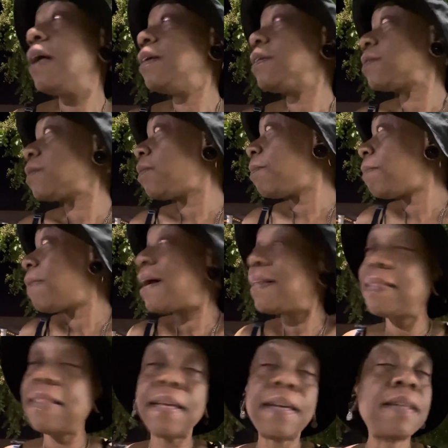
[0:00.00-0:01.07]
So my
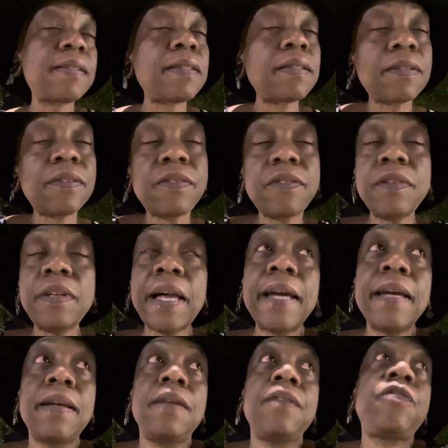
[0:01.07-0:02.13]
thing is,
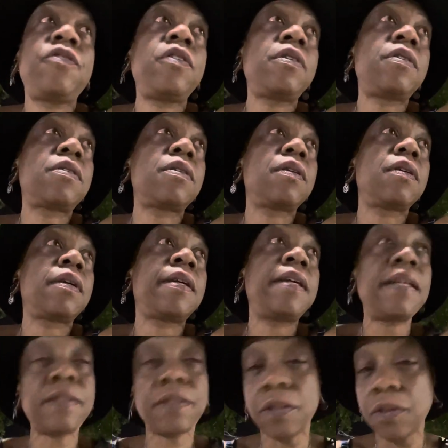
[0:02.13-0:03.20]
like, just
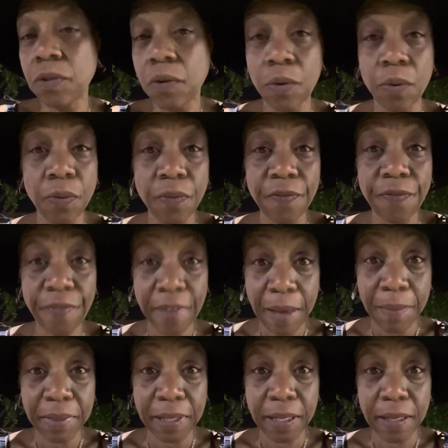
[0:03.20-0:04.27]
get to know
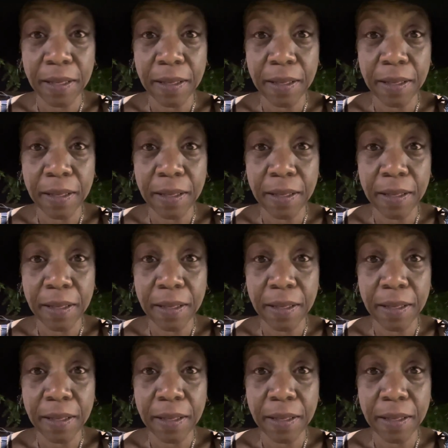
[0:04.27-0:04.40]
family.